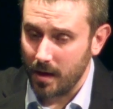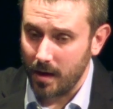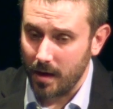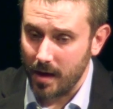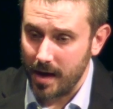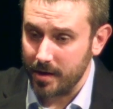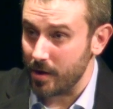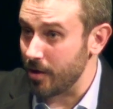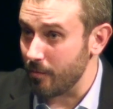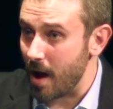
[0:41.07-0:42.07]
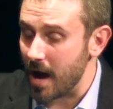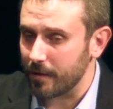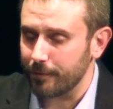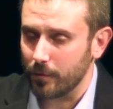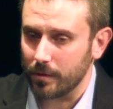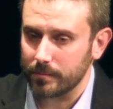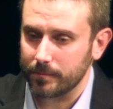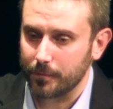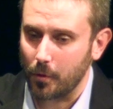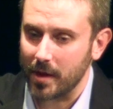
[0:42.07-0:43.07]
uh, and in Iraq for
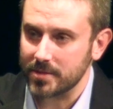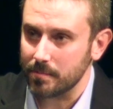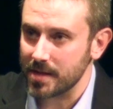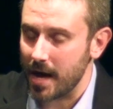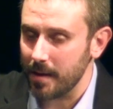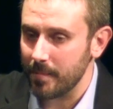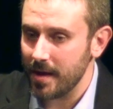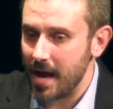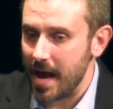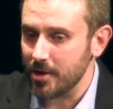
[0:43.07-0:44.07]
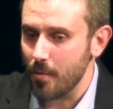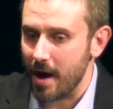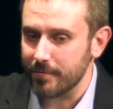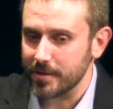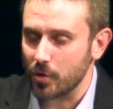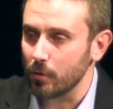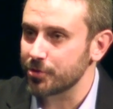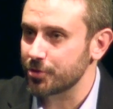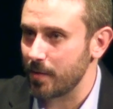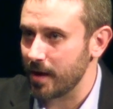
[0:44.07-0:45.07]
for quite some time, and you have this whole
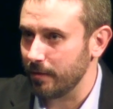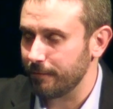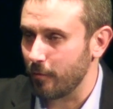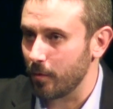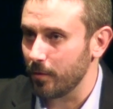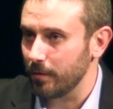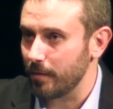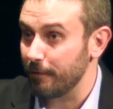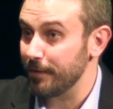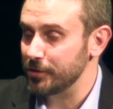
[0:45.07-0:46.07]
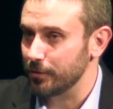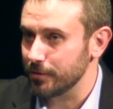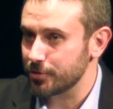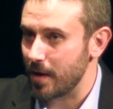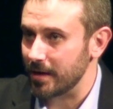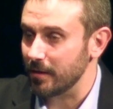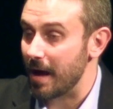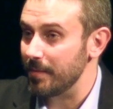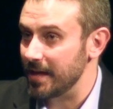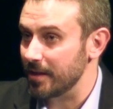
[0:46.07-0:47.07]
string of former officials trying to
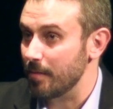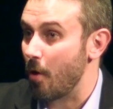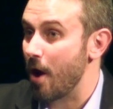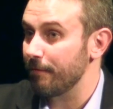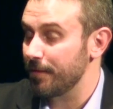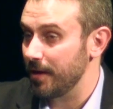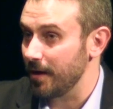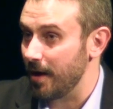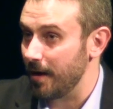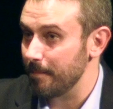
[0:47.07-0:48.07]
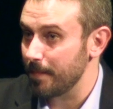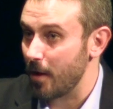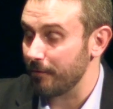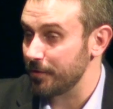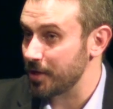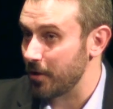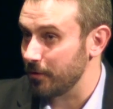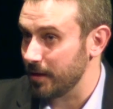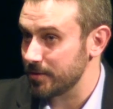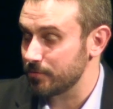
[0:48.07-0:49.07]
lobby to get them off the uh, off the
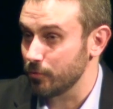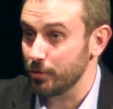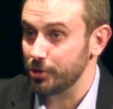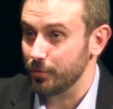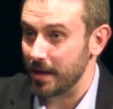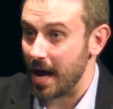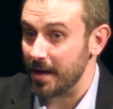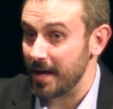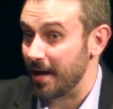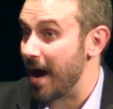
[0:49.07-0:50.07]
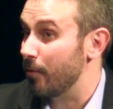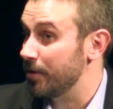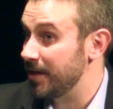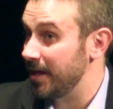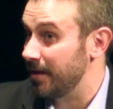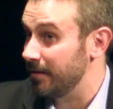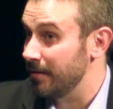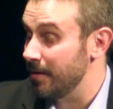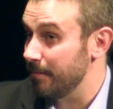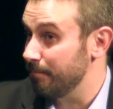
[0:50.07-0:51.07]
terror list. Rudy Giuliani and Howard Dean,
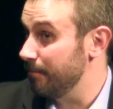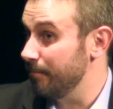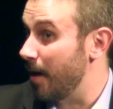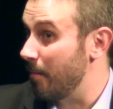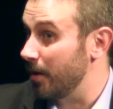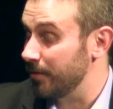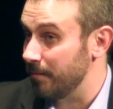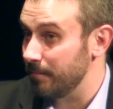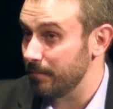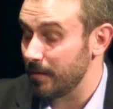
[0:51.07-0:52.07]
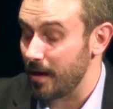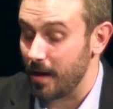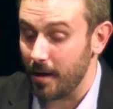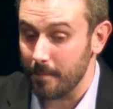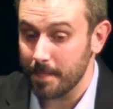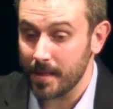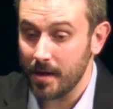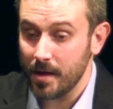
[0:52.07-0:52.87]
among them. Um,